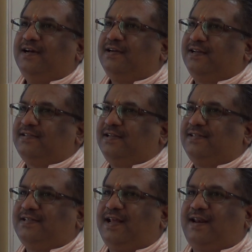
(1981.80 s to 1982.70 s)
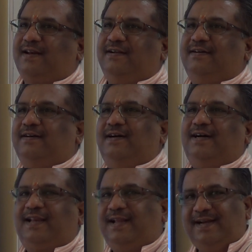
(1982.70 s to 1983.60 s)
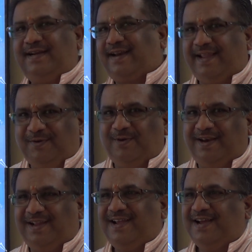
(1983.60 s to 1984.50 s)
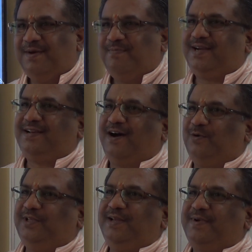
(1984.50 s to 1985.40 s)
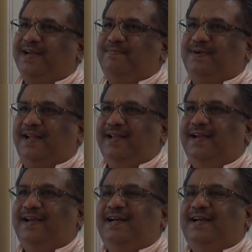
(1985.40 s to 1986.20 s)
Crystals are really dry only, but how they become dry?